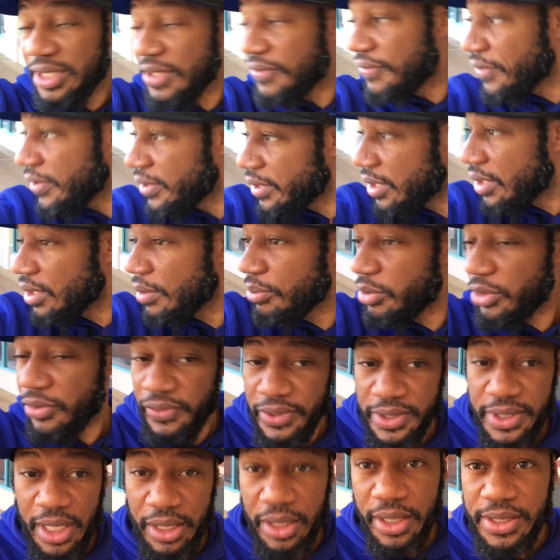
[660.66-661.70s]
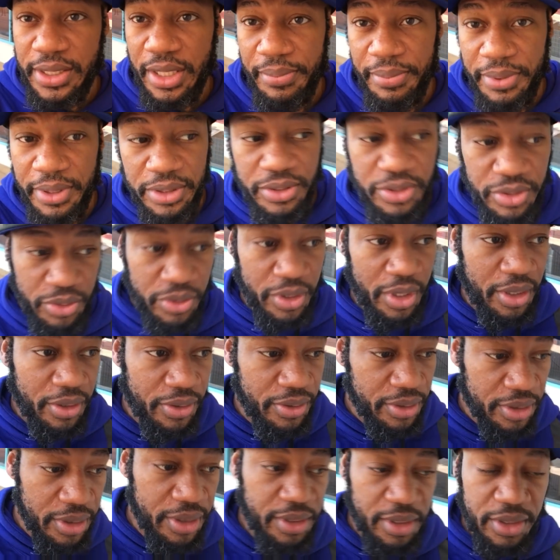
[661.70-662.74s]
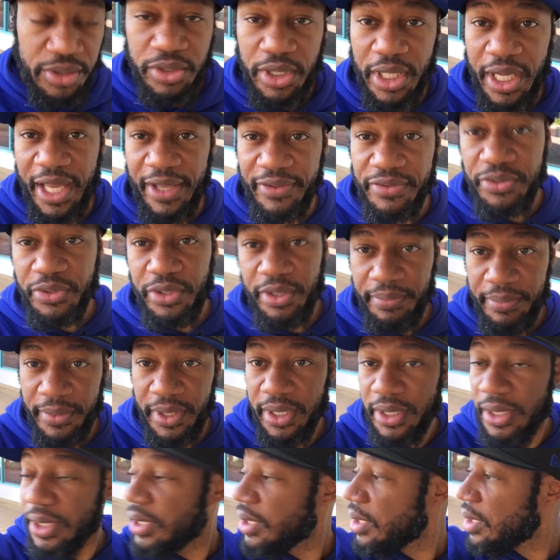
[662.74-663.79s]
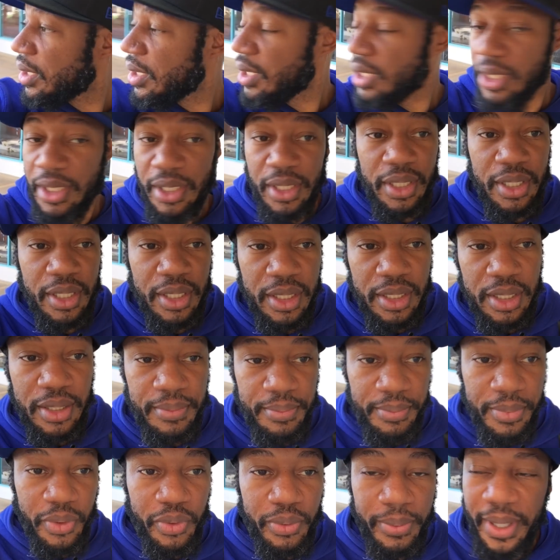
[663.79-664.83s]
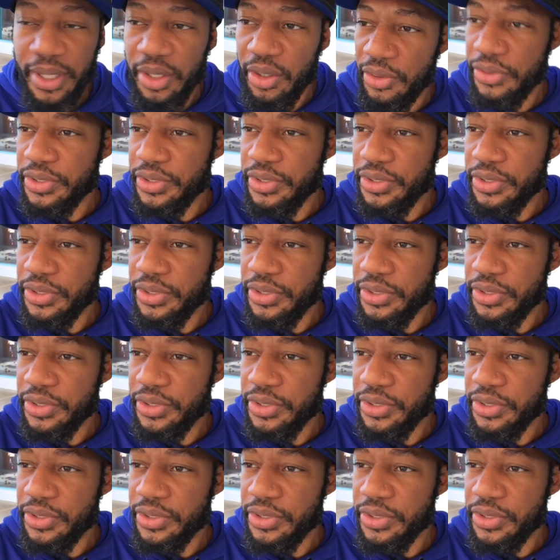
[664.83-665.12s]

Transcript: different than the previous outlets I've been to though, so I have to admit. But we about to